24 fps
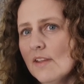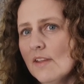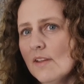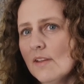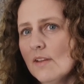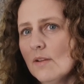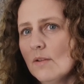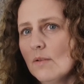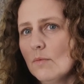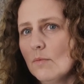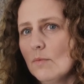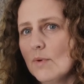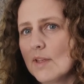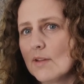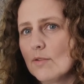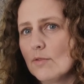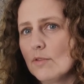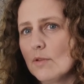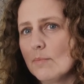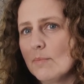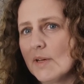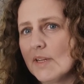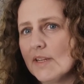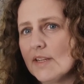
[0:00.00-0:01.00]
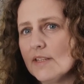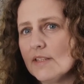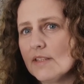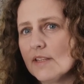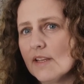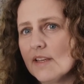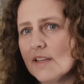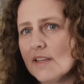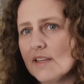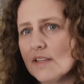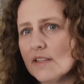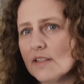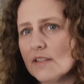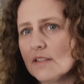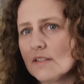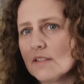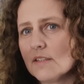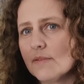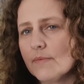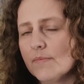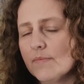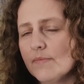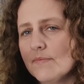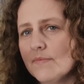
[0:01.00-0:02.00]
wiggle the bunny's ears.
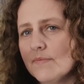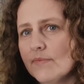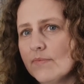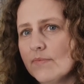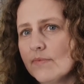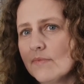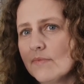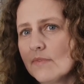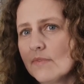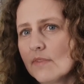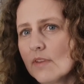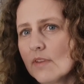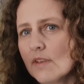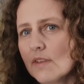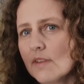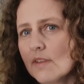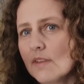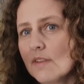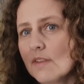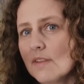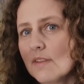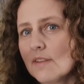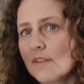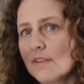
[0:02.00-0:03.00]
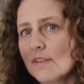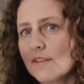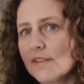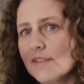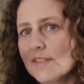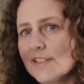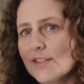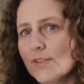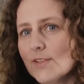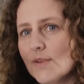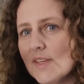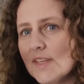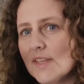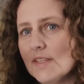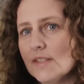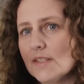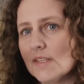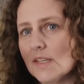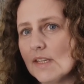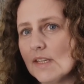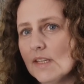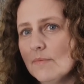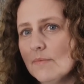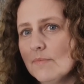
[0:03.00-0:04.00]
It's not
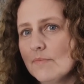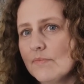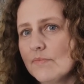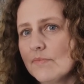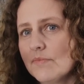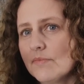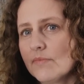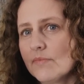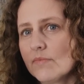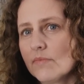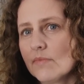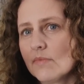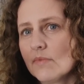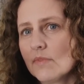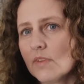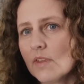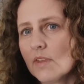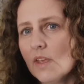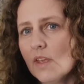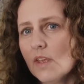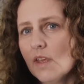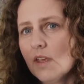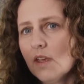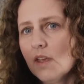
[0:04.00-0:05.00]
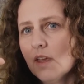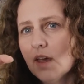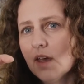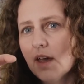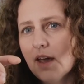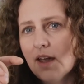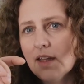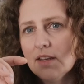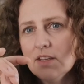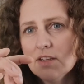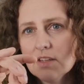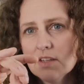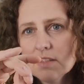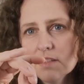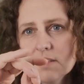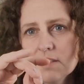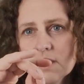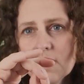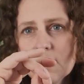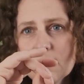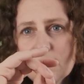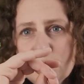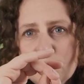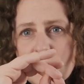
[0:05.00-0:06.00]
easy. And you can see
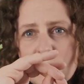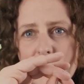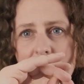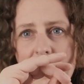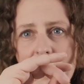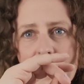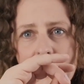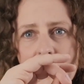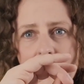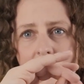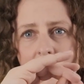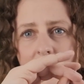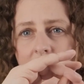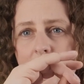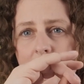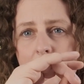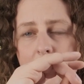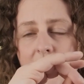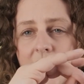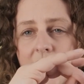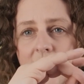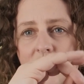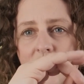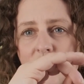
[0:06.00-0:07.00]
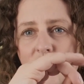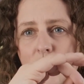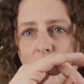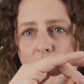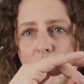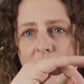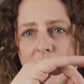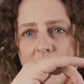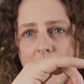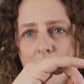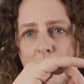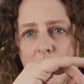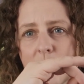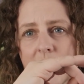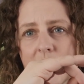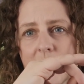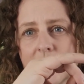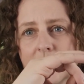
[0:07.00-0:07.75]
if you can make it chew on something.